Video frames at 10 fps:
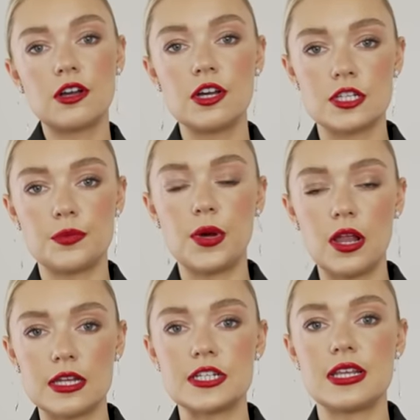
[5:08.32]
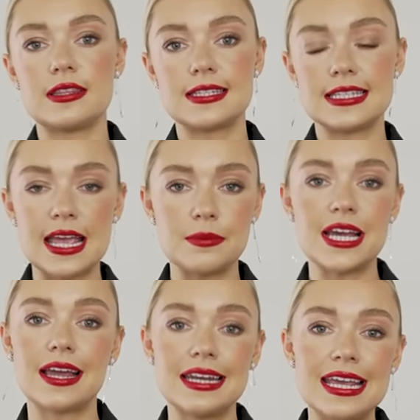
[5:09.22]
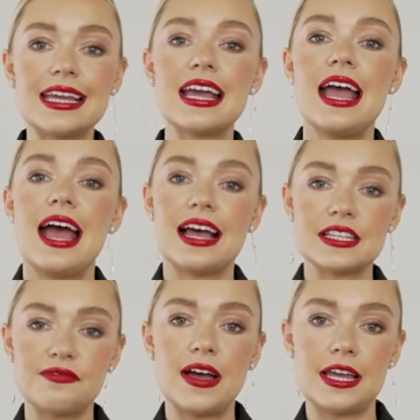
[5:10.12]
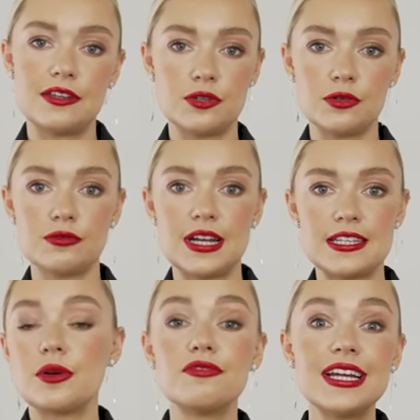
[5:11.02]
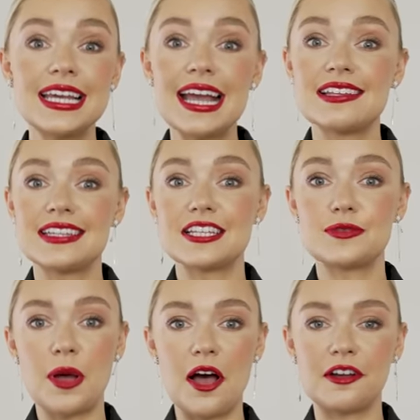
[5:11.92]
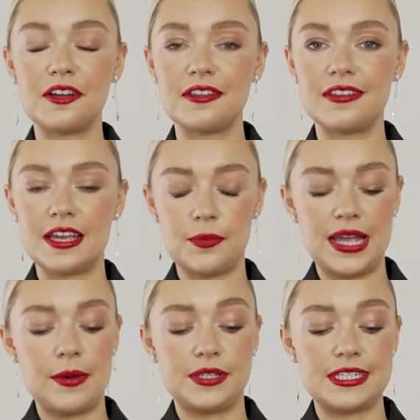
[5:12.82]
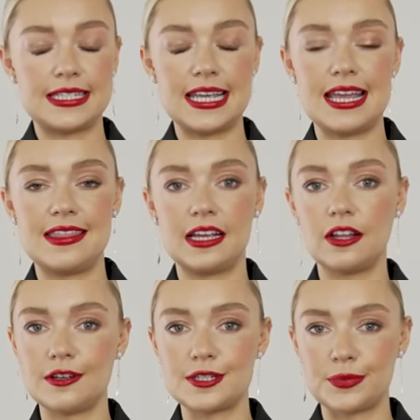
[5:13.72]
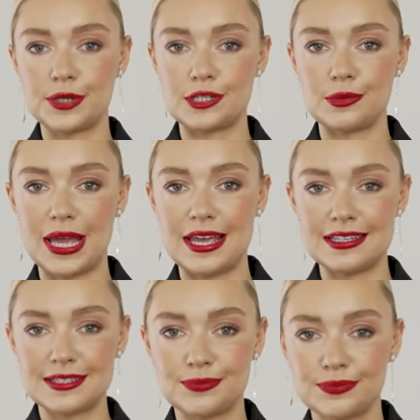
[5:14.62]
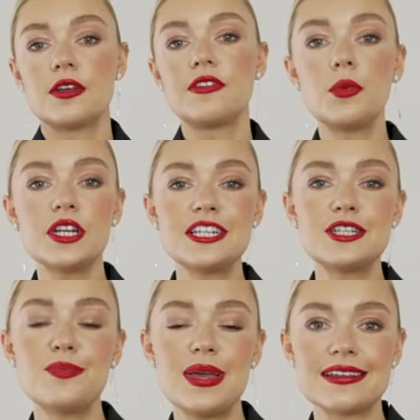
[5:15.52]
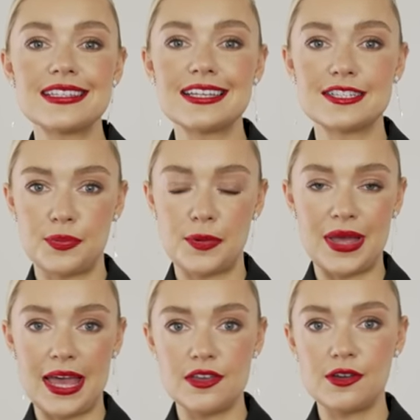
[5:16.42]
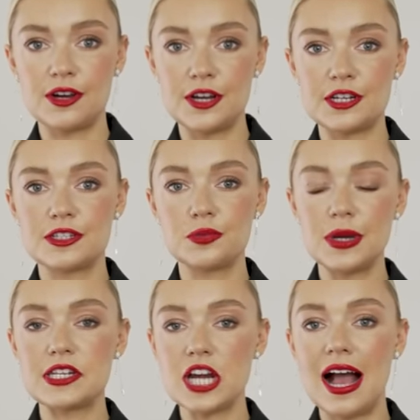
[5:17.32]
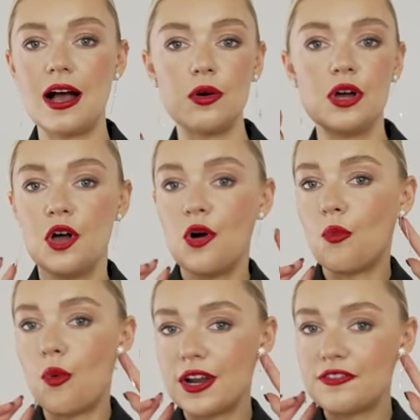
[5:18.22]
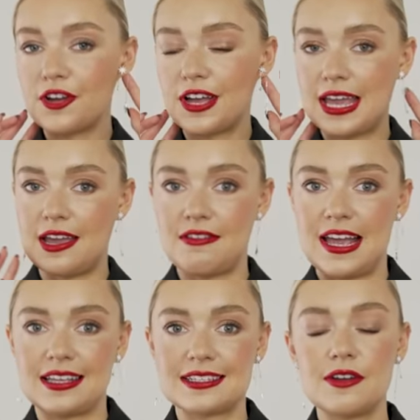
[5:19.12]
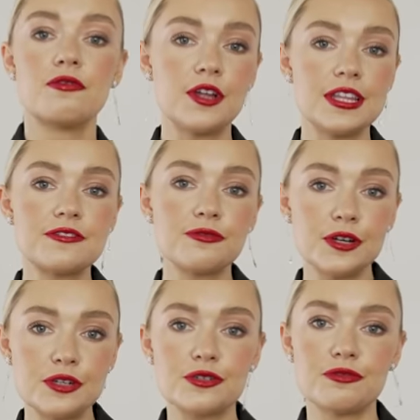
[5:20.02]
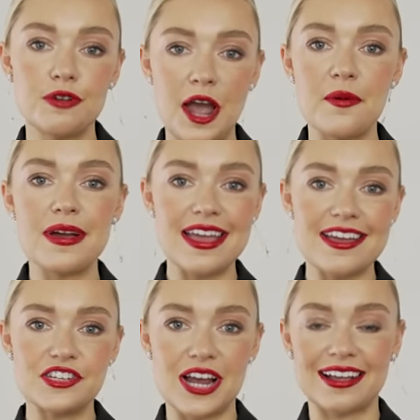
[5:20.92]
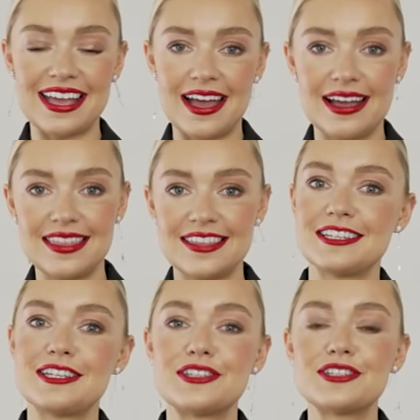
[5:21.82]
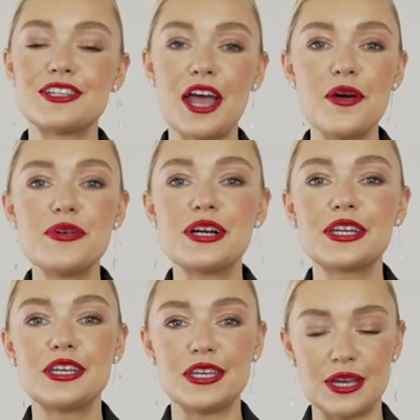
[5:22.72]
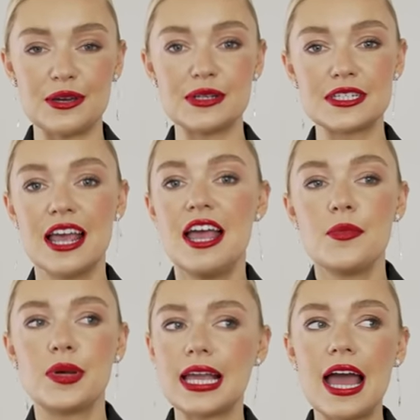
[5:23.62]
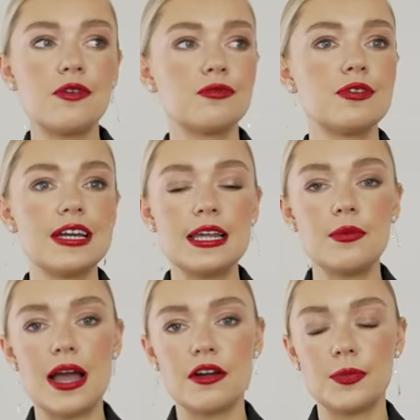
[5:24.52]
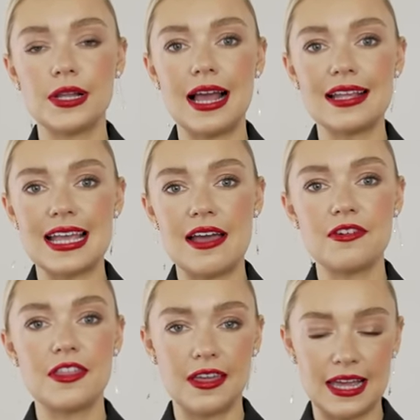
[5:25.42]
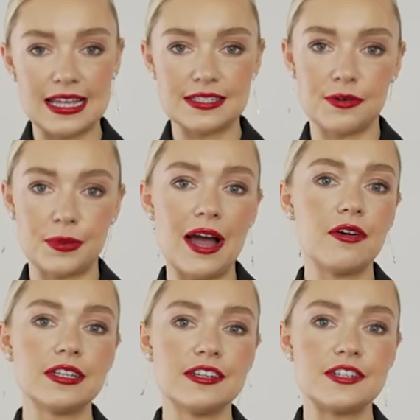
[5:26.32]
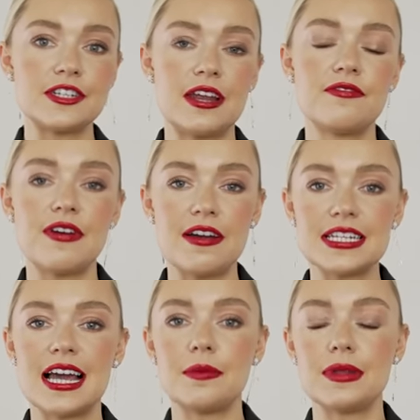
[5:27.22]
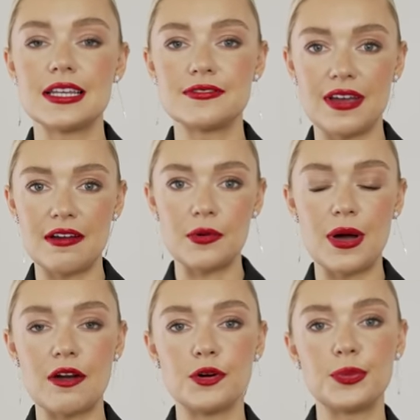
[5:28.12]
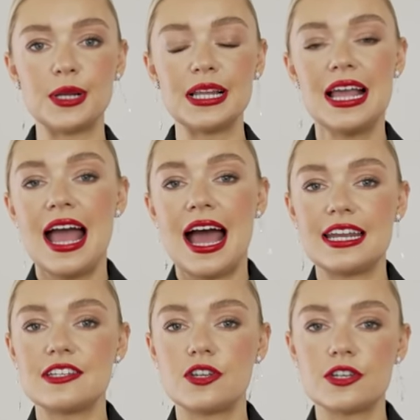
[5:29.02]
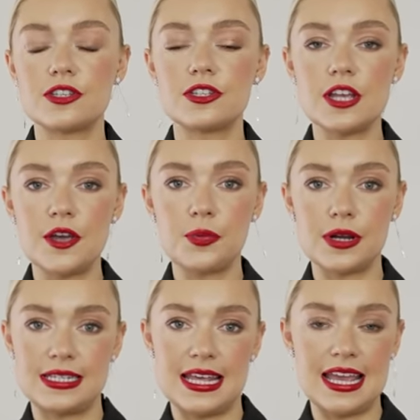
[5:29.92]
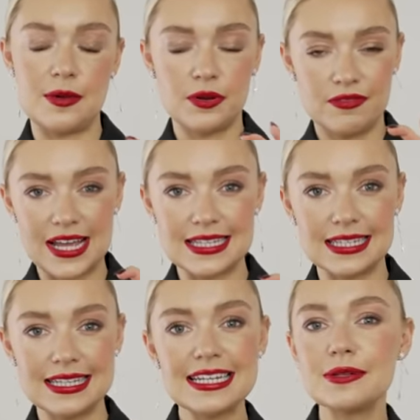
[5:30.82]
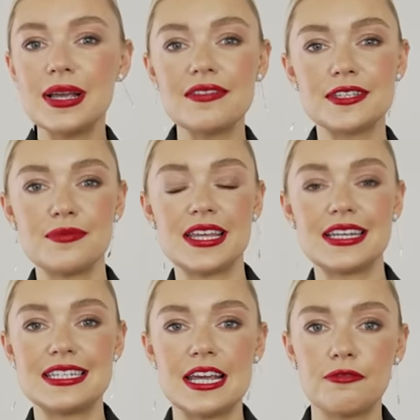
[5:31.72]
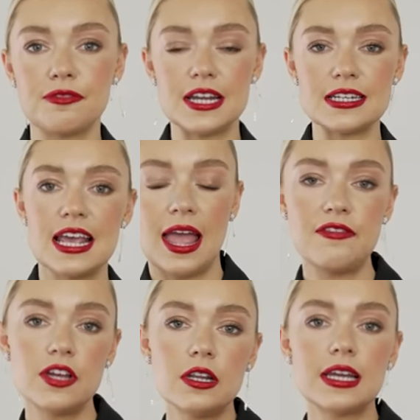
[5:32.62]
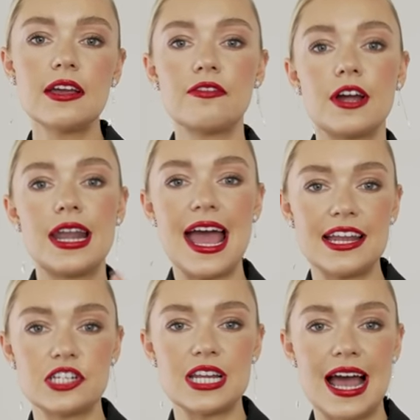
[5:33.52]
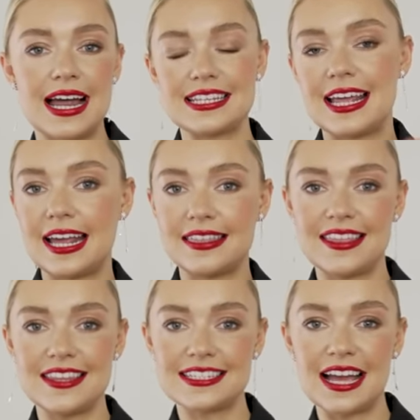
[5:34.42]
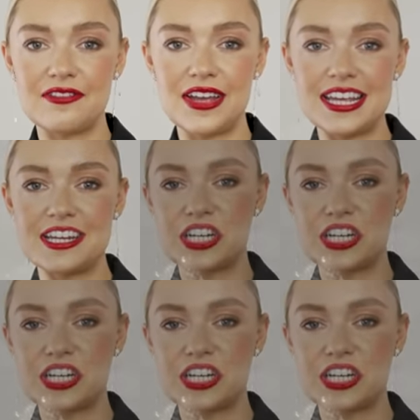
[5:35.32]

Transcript: cut and polished in the same technique as fine jewellery. So it really gets that sparkle that you'll be able to see in the close-up cutaways. So if you wanted to mix things up a bit, you could switch out one of your earrings for this front row ear jacket. I think this is so cute, but again, really wearable as everything is from Karat London. Very timeless, very wearable, and it's just so pretty. It provides a little bit of something different. If you're looking for an edge to add, then I think this kind of ear